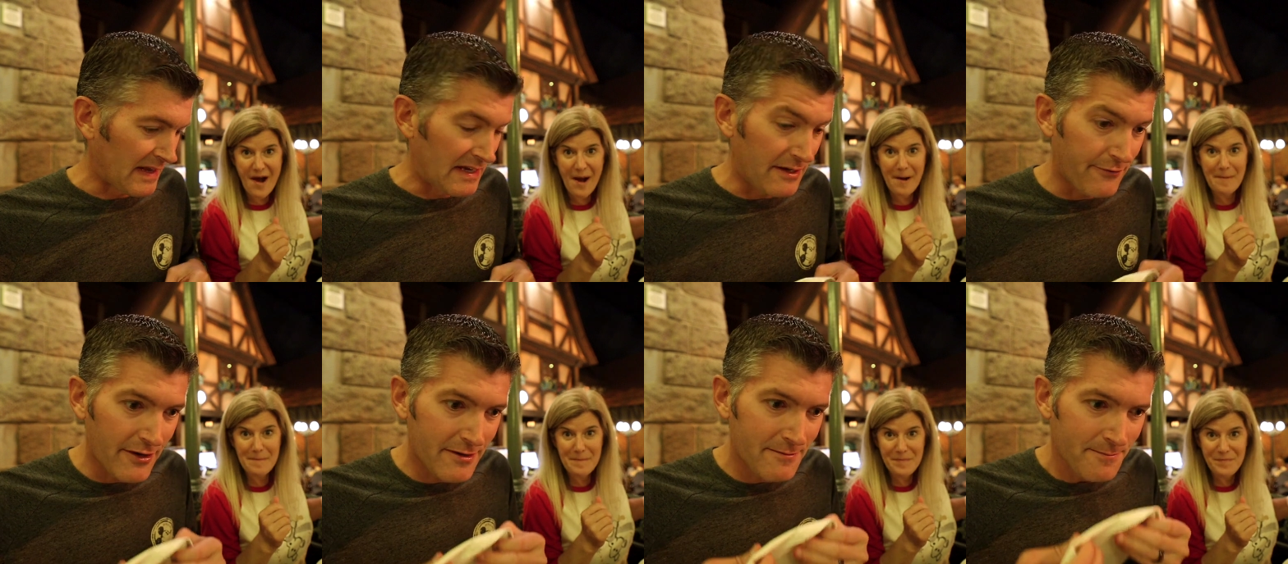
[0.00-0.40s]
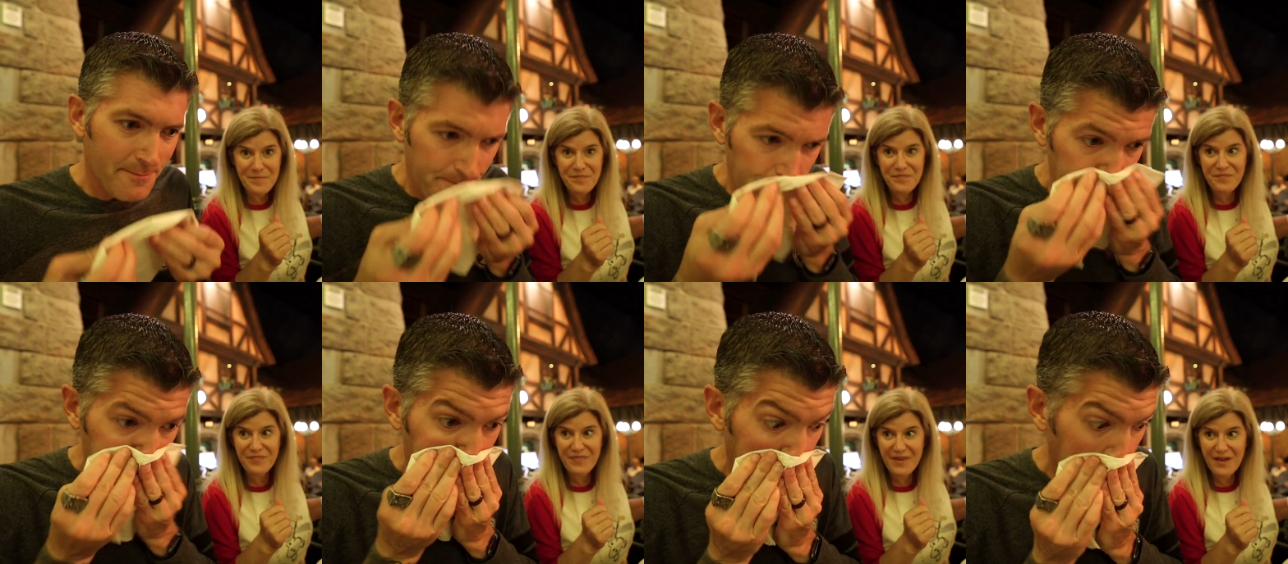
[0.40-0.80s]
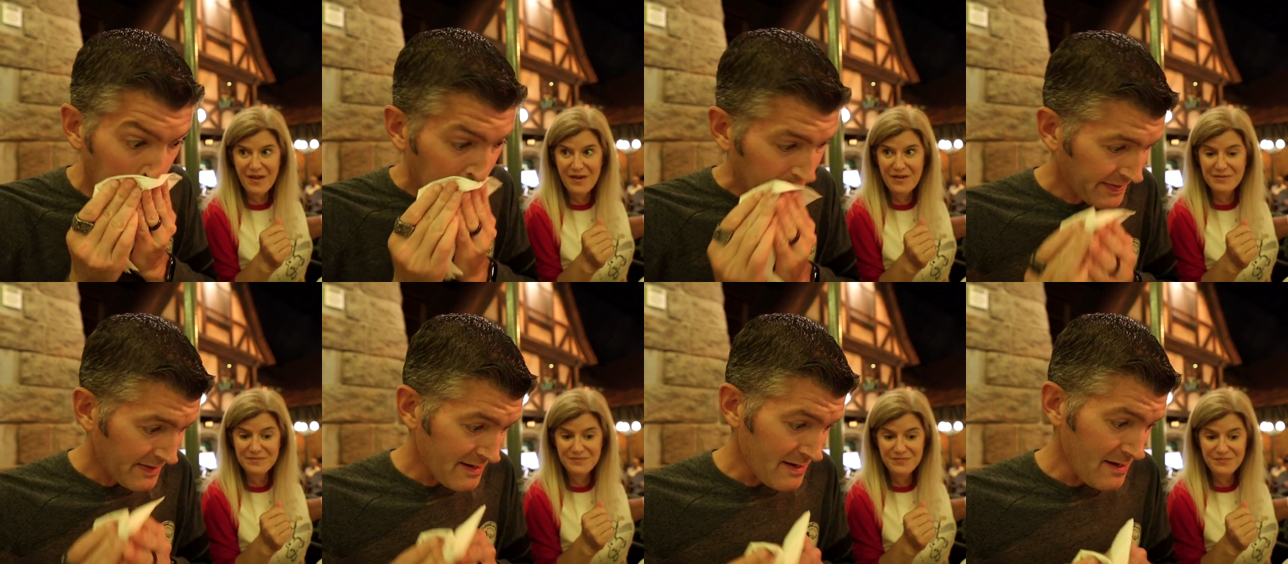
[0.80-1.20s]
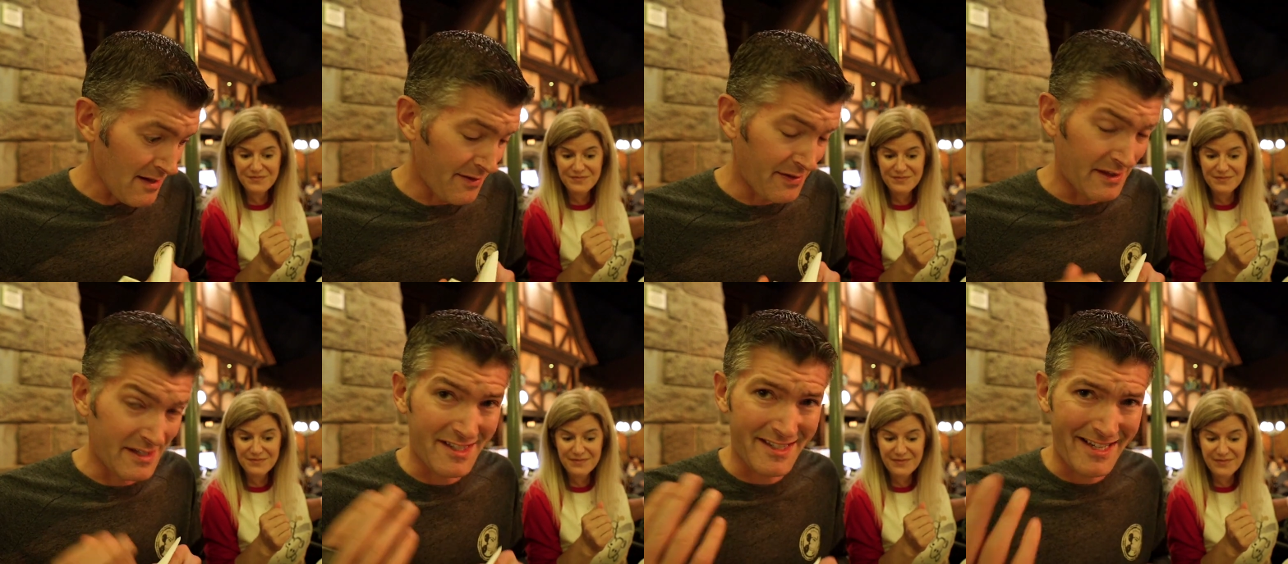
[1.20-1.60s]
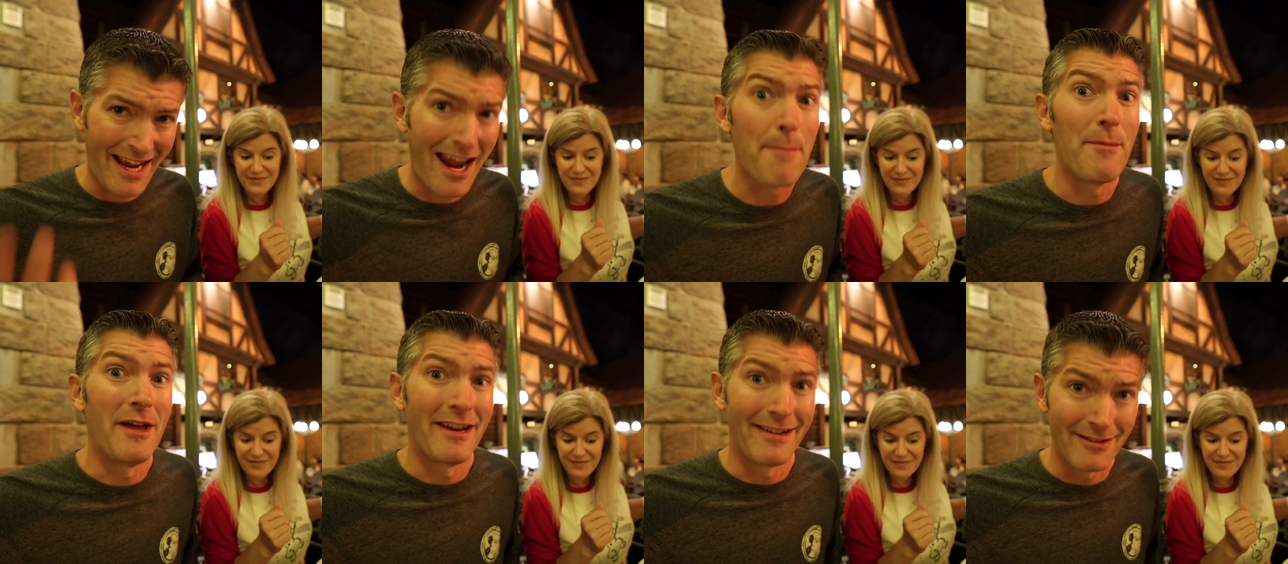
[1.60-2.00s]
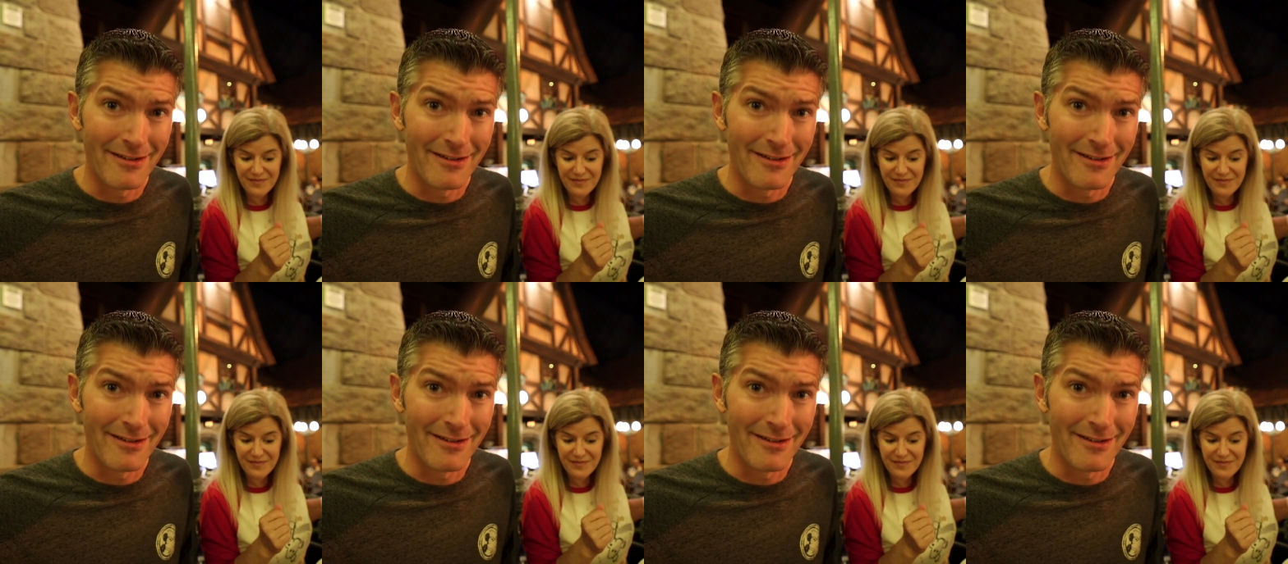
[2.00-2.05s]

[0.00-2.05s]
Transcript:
Speaker 1: Yeah. Even the salmon,